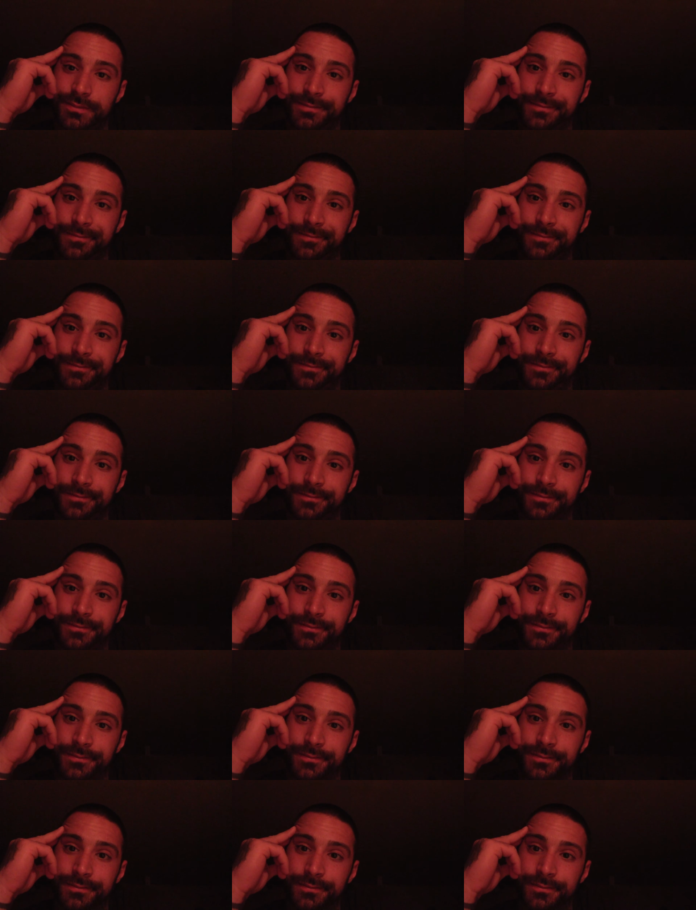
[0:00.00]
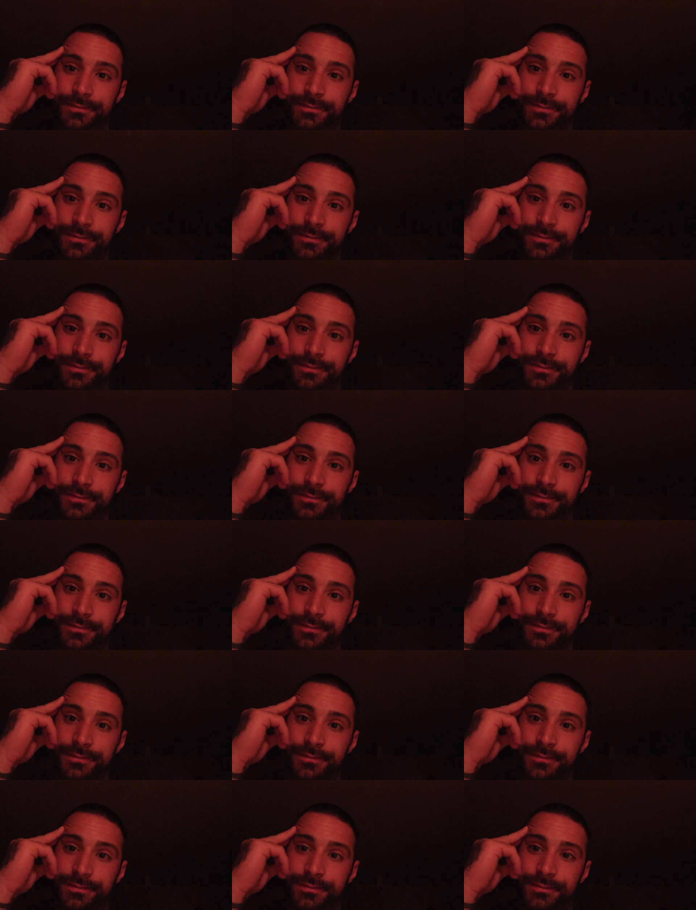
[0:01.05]

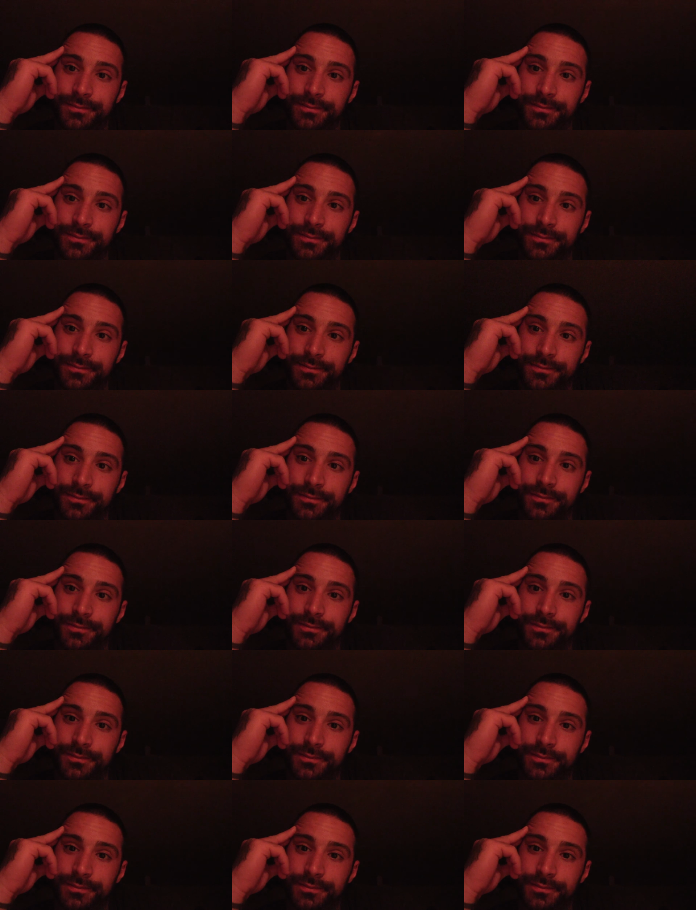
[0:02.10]
Nobody speaks.